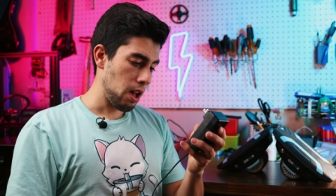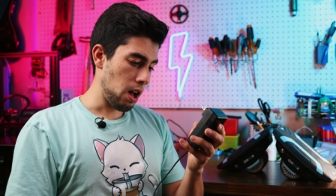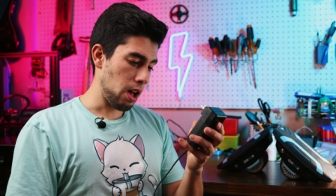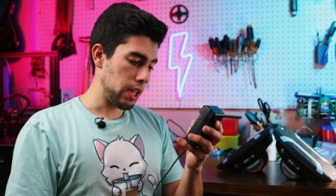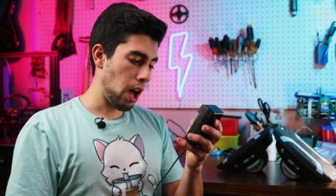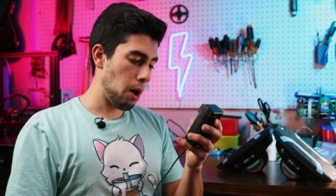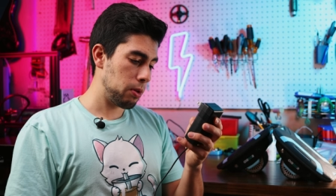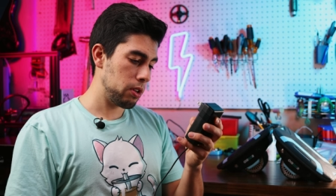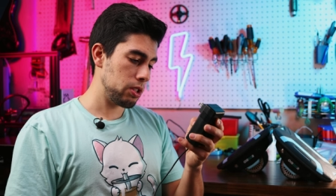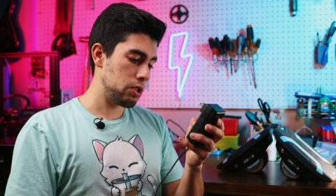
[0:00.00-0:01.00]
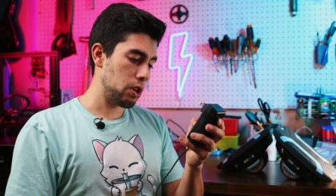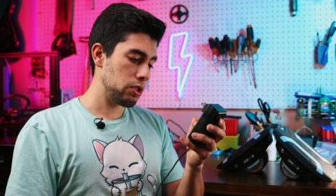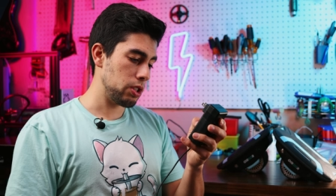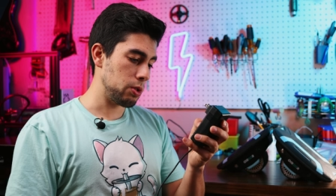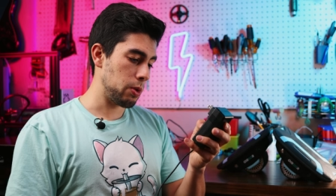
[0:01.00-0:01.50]
Uh, the output of this
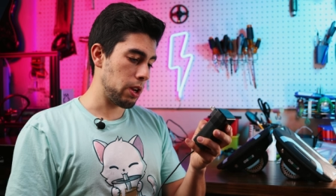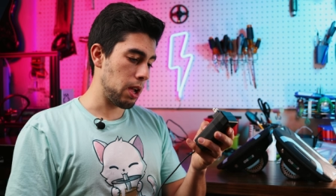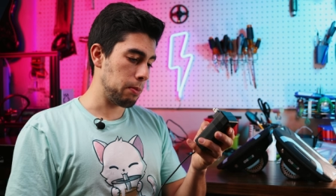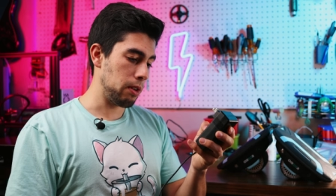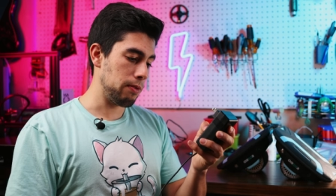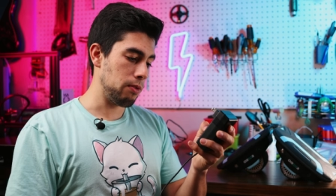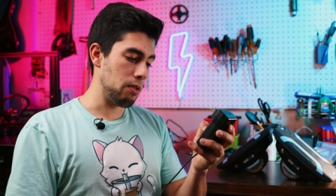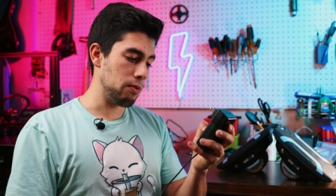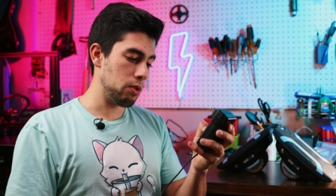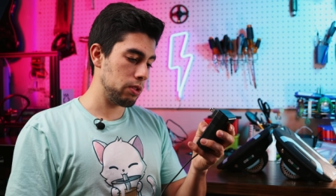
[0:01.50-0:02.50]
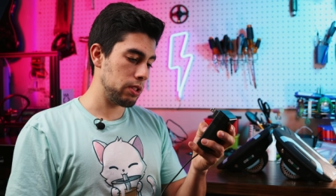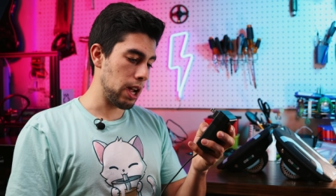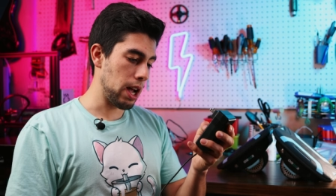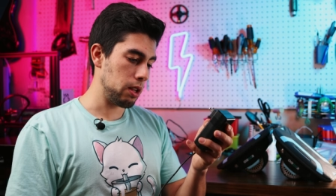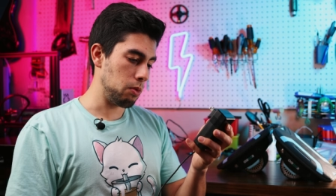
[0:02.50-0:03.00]
charger is 29.4 volts
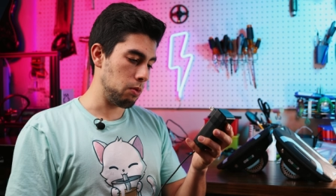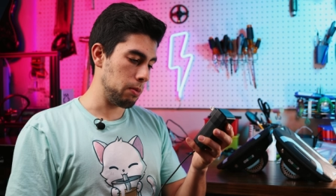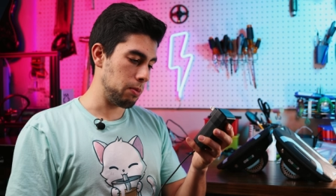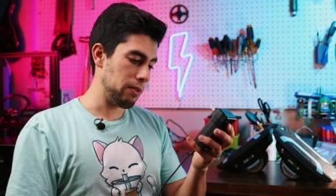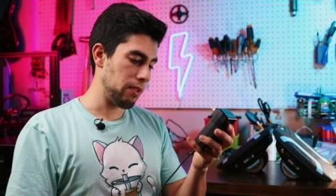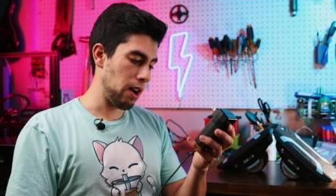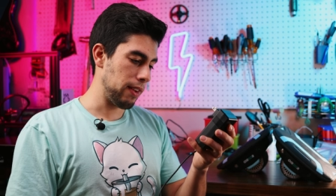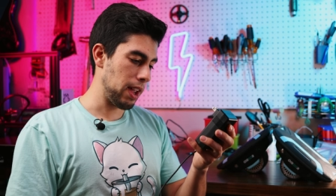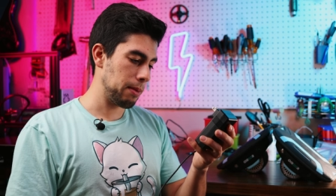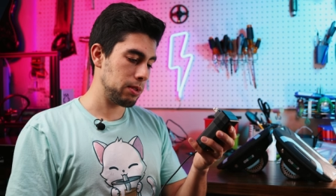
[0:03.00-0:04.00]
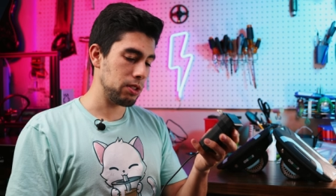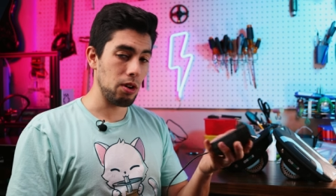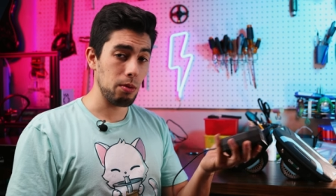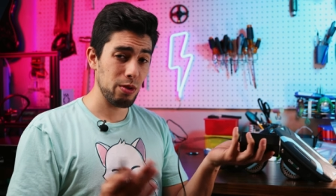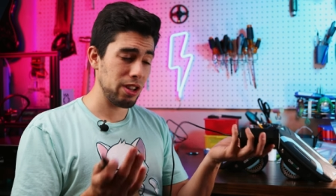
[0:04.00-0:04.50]
at 1.5 amps,
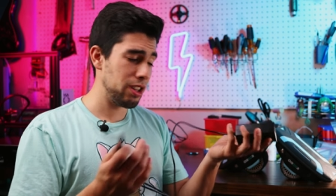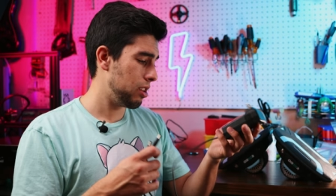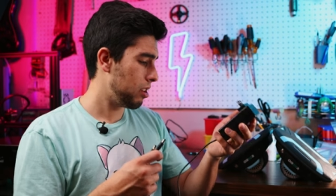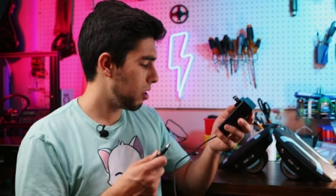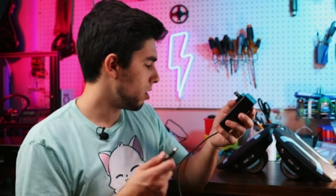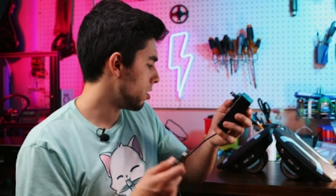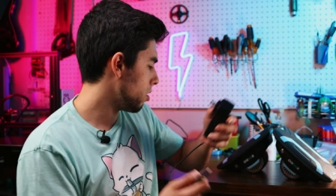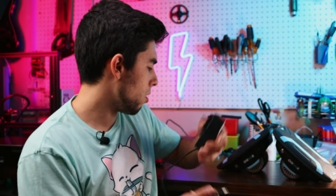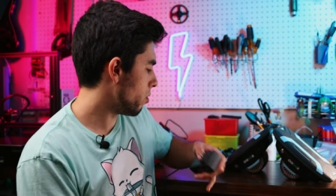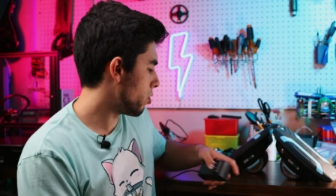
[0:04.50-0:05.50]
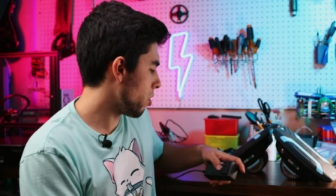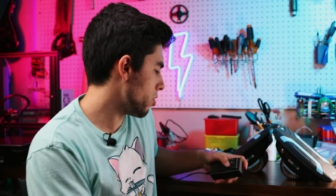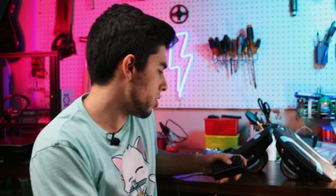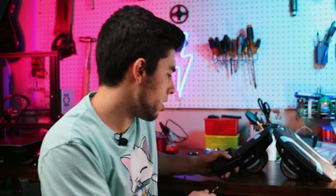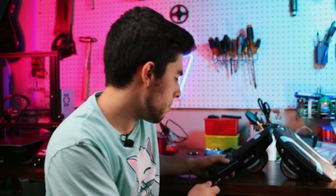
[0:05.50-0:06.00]
so pretty slow
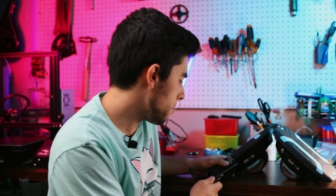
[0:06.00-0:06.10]
charging,